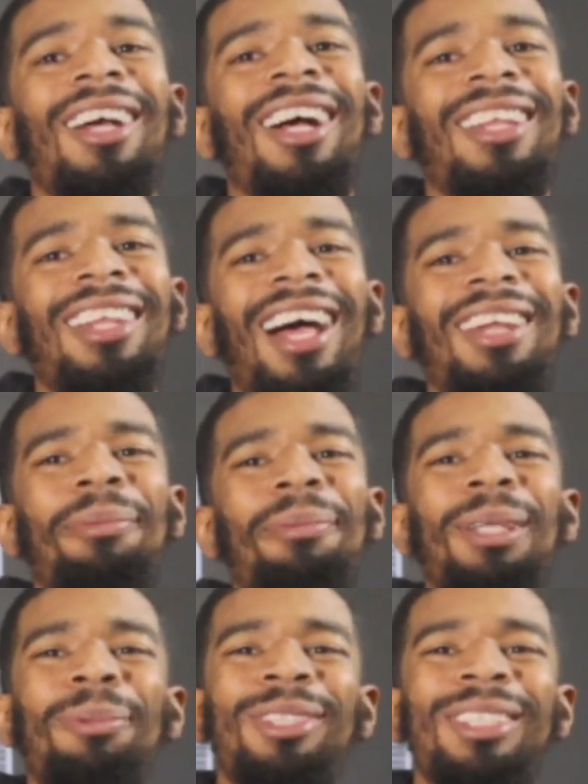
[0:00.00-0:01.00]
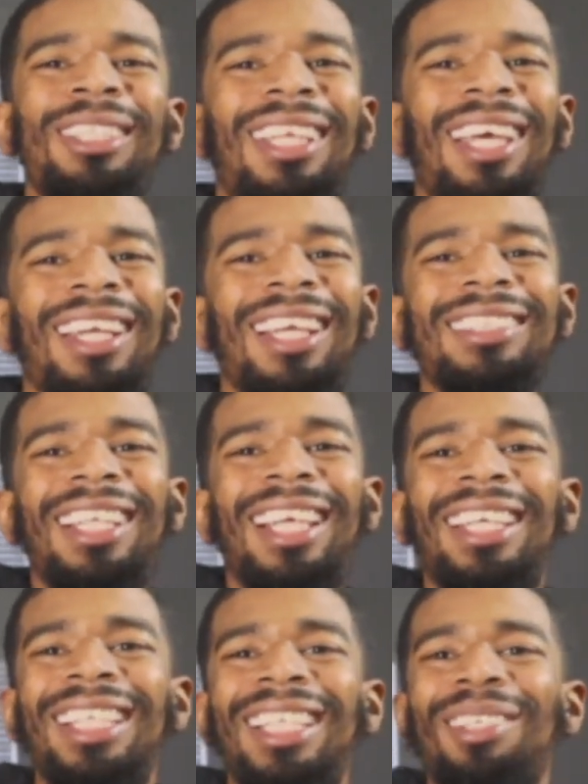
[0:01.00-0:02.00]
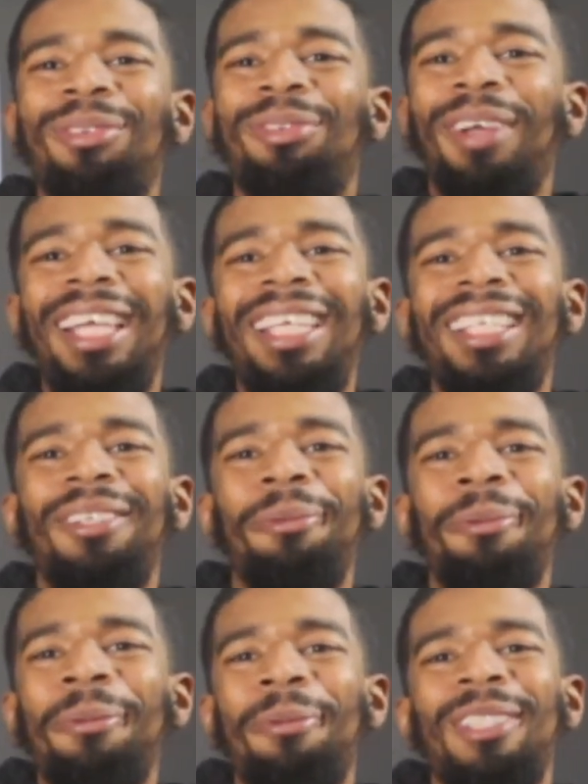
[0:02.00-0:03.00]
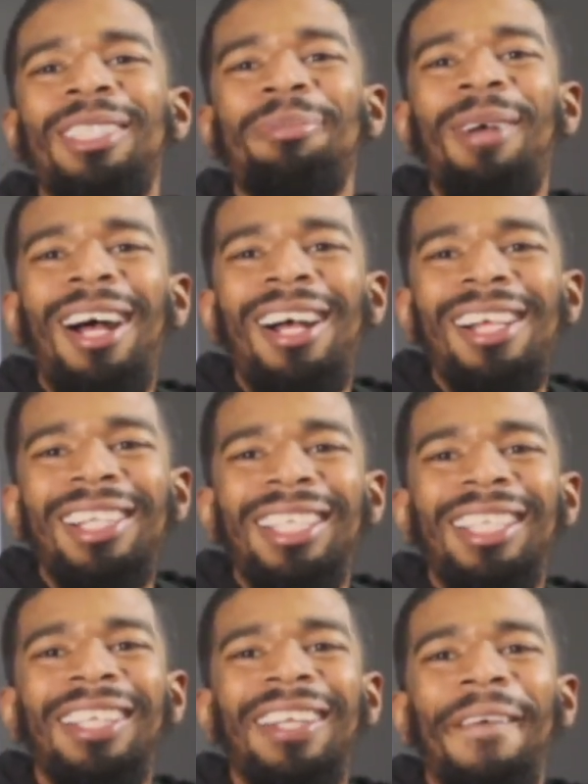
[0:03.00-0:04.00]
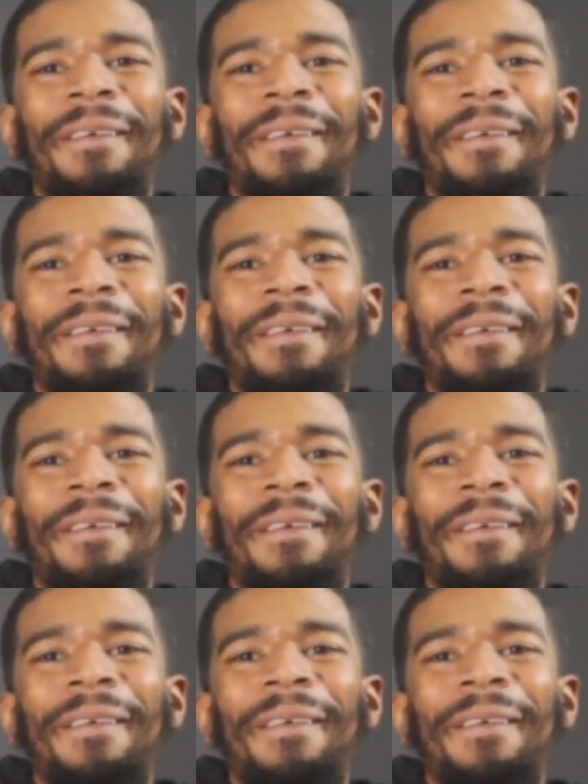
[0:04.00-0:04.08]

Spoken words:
A lot of people see that as like fake when we're smiling